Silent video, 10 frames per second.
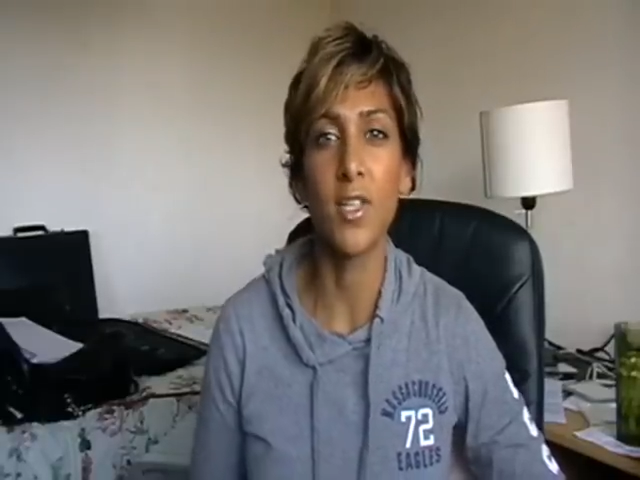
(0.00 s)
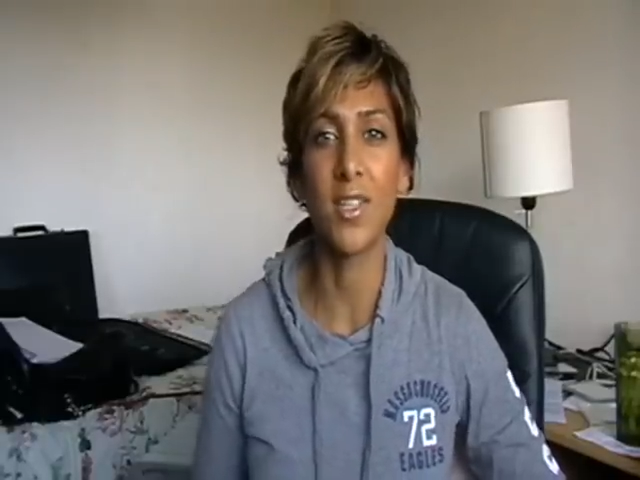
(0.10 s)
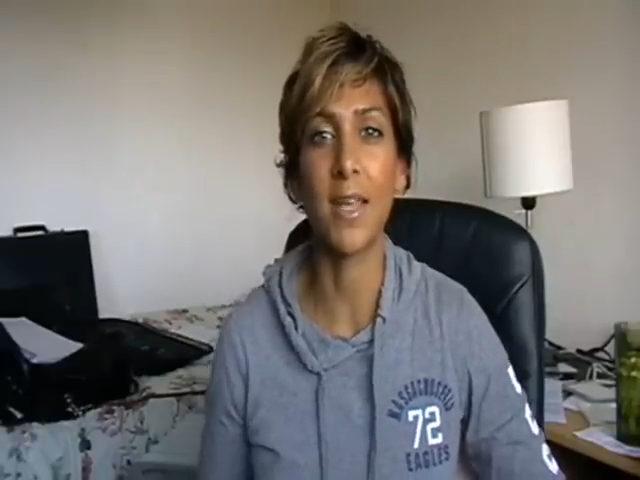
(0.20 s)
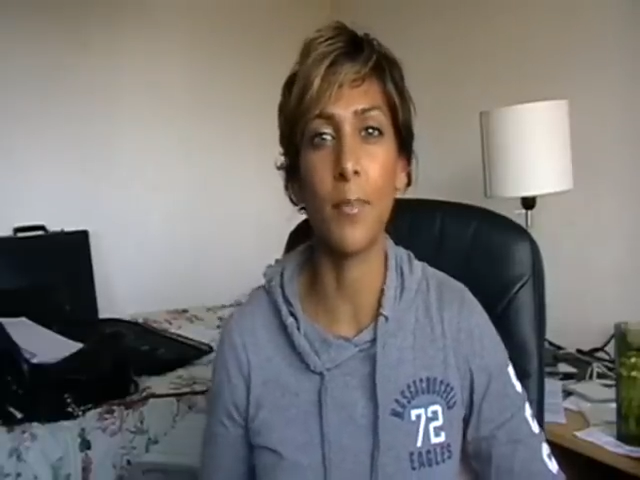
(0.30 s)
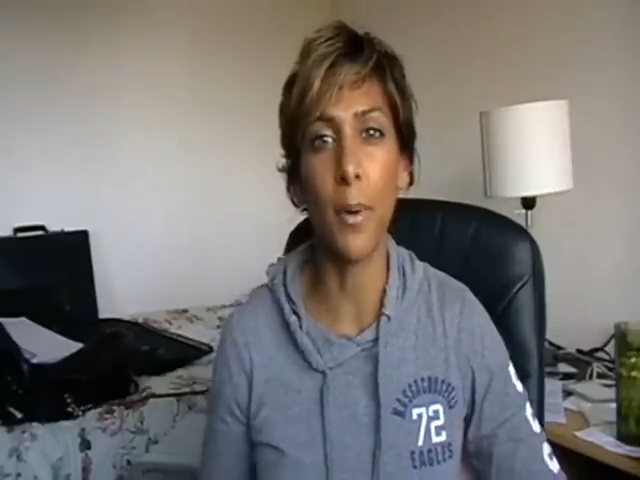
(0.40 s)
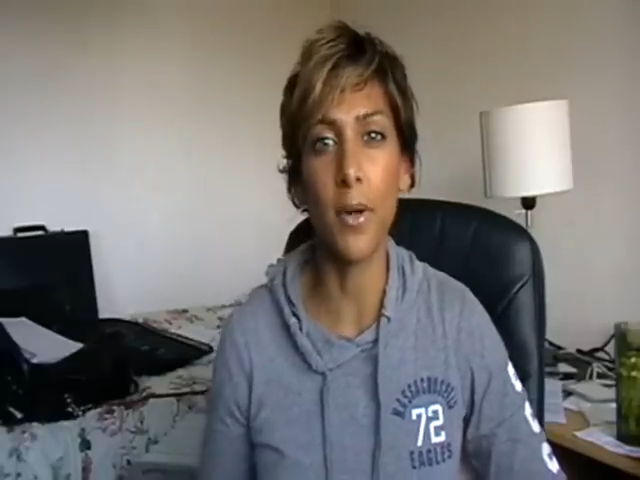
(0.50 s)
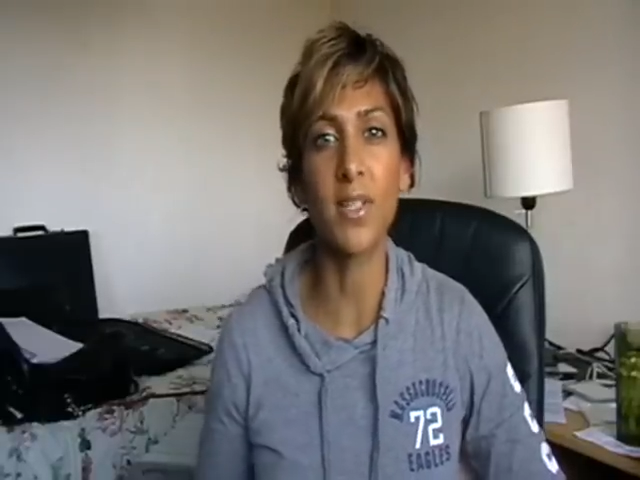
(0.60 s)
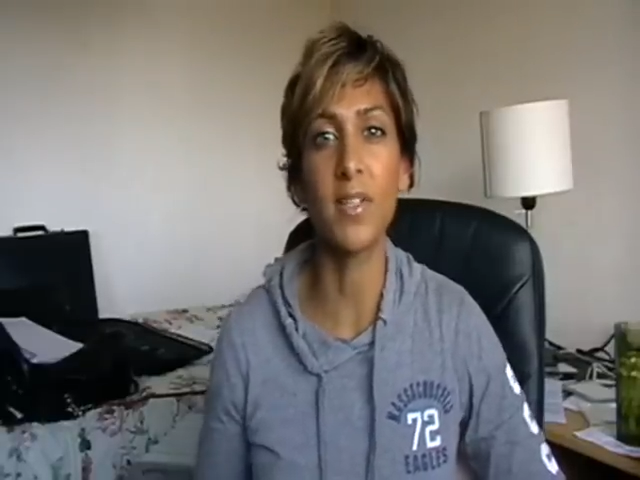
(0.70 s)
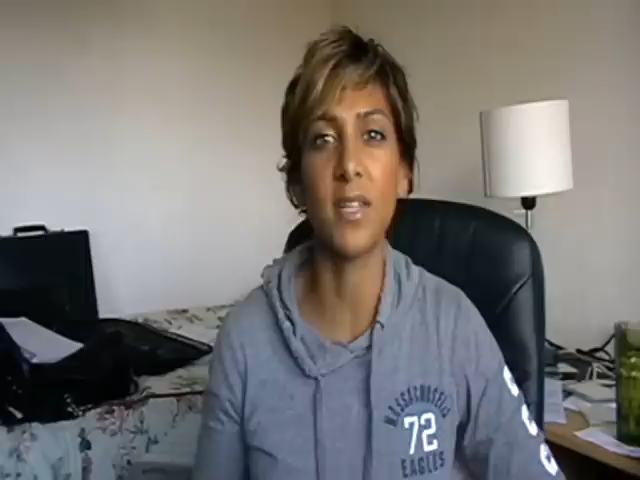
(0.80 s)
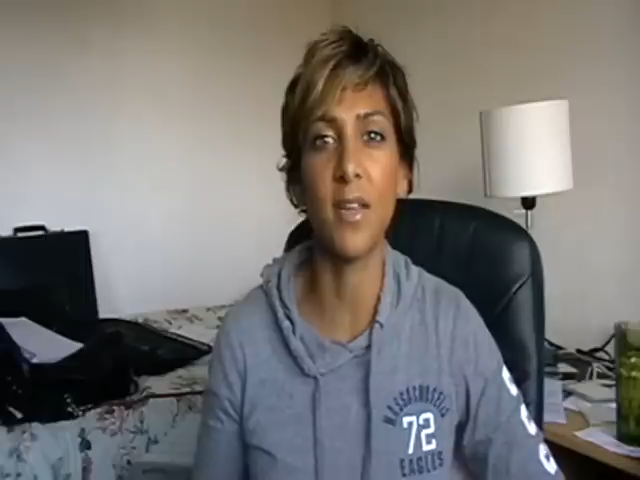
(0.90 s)
to stay
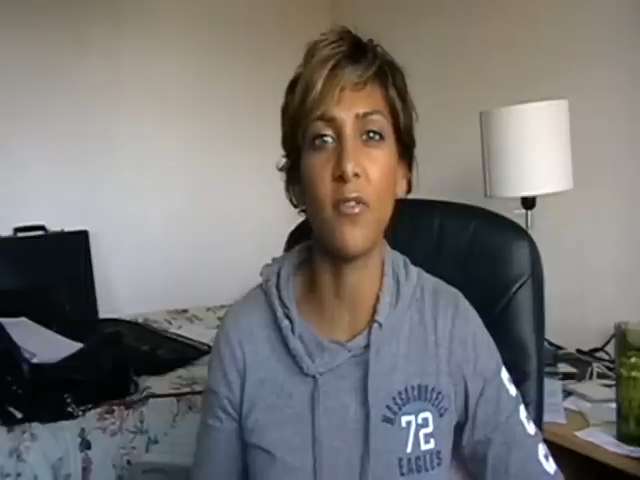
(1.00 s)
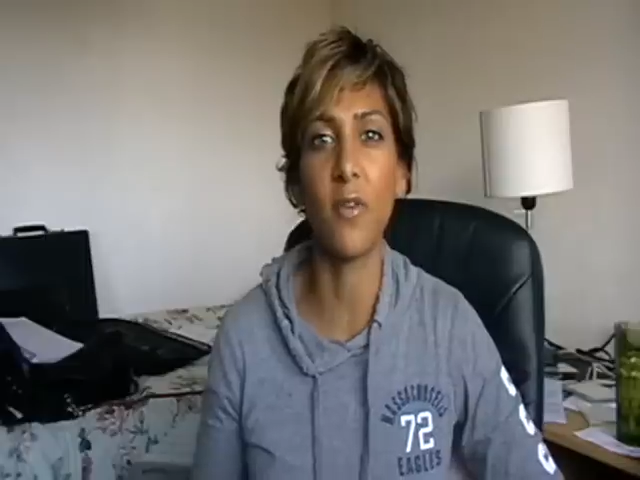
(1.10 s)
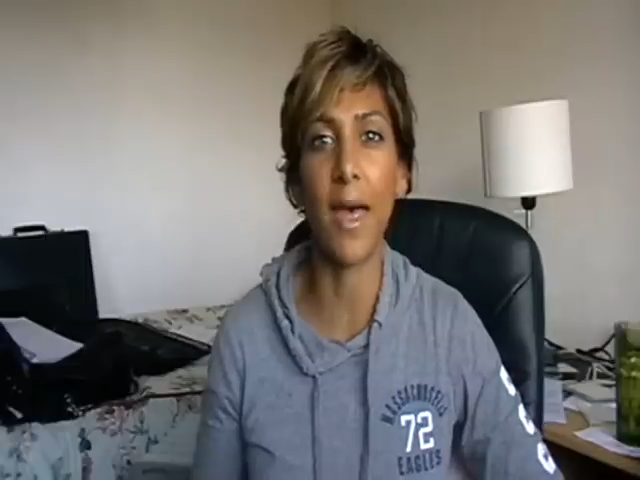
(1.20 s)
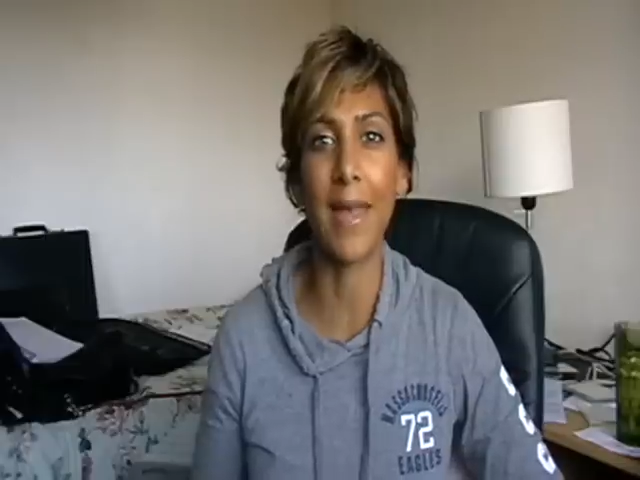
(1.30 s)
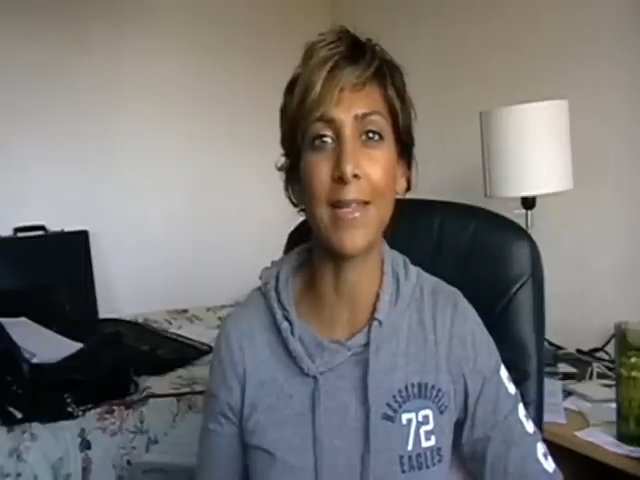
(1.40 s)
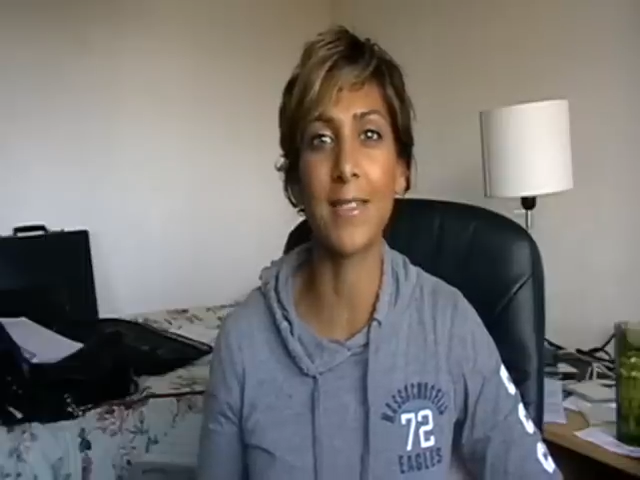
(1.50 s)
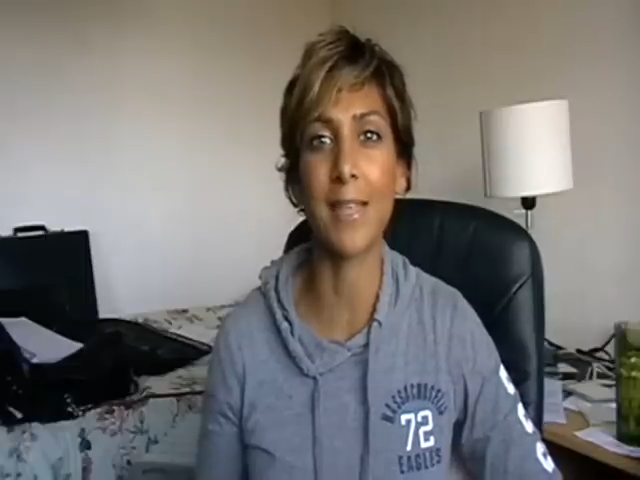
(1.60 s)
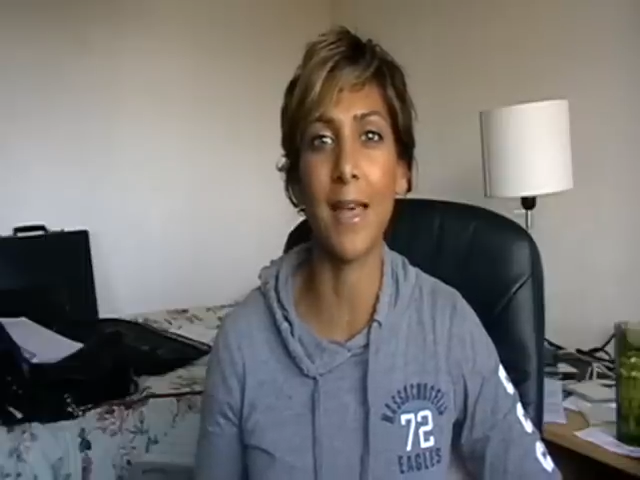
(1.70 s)
positive and,